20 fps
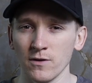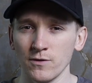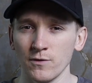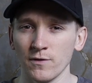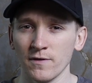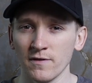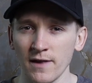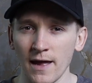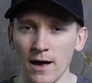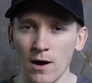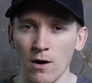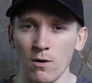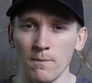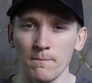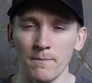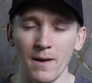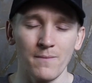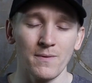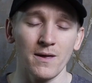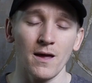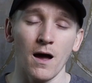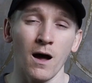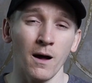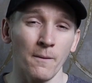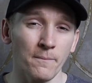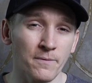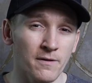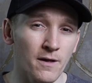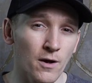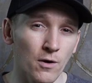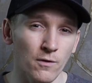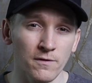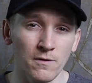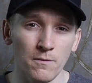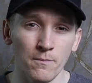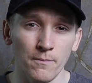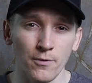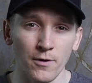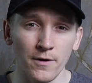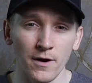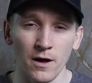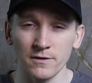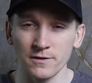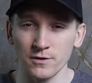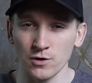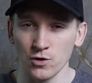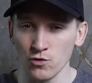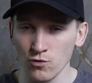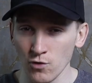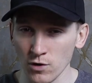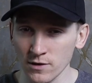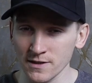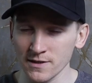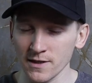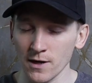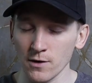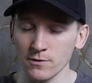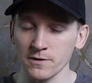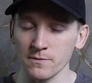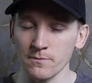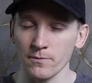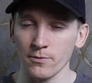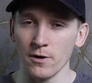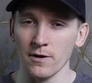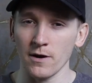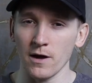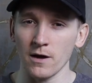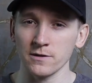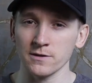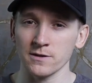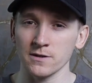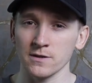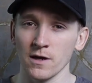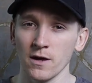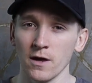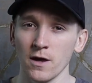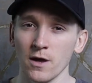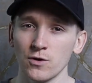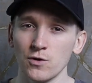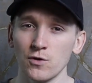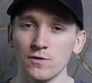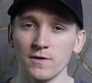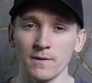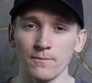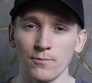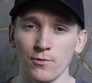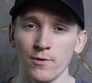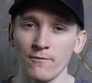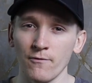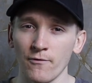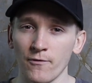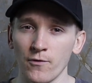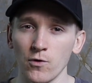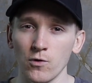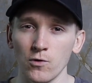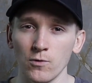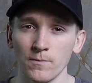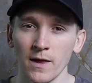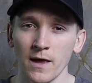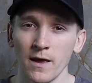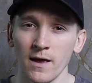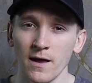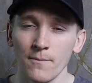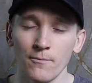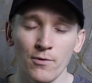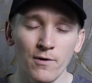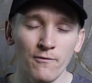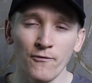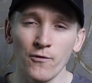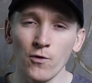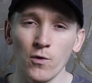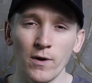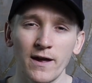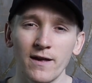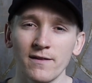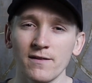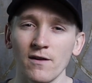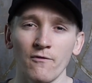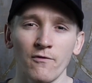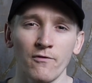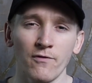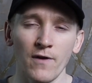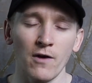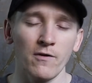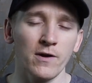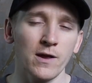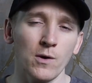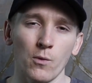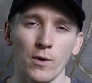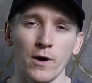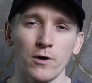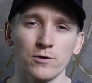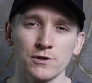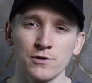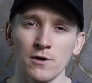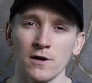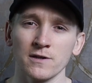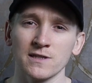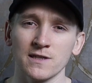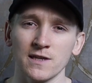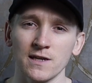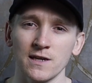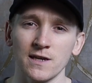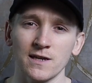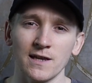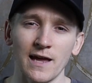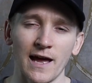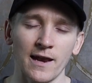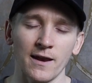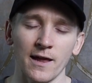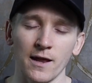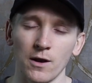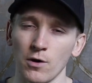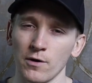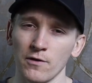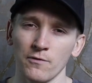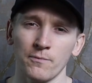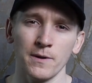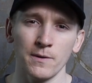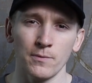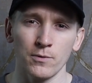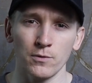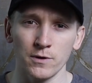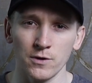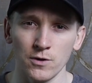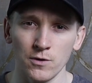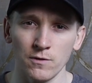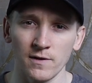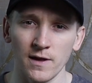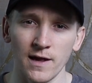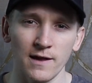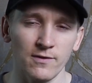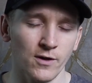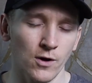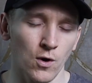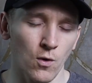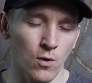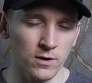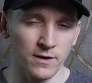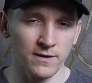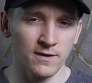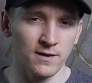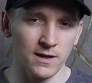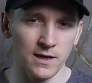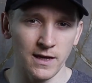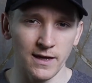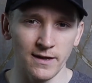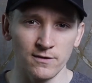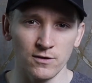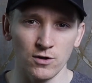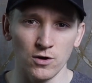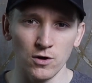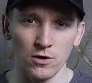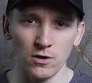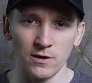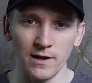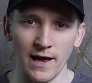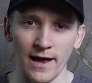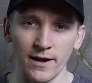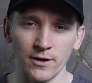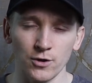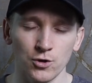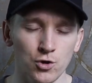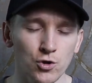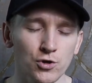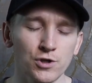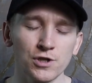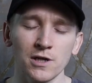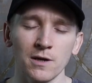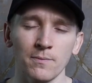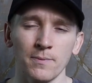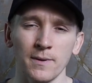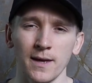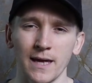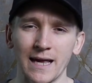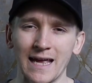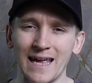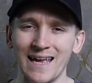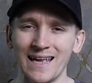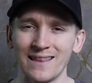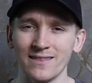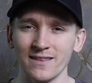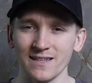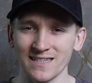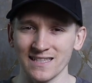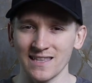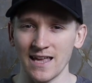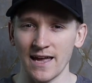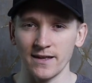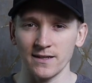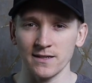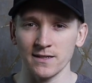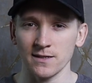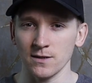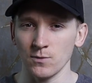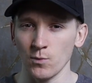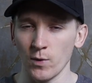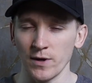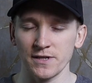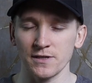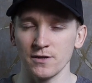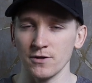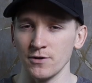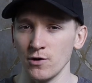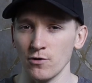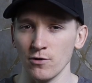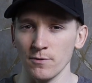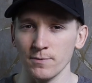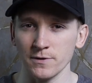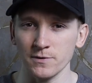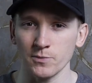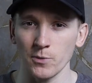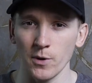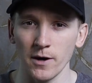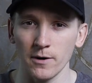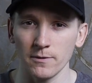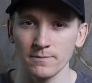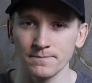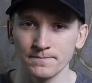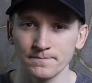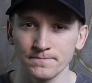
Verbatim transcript: that you sell, maybe upsell some products and cross sell some products using Printful. Printful is very well trusted and a lot of people use it. The quality is good and good shipping in the States and Western Europe as well.